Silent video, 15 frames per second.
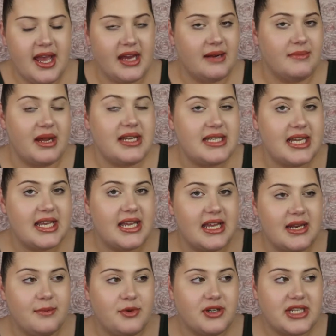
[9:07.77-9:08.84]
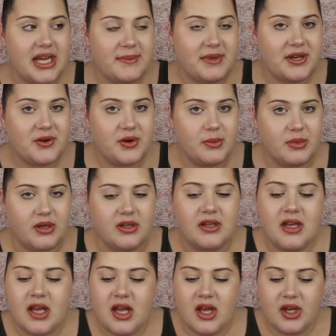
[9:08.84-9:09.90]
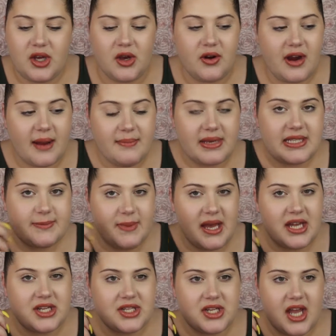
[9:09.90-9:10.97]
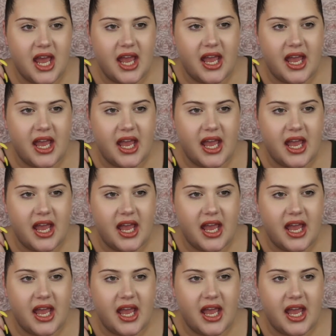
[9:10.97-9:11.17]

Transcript: and I'm not taking any more time than normal, go grab my sponge,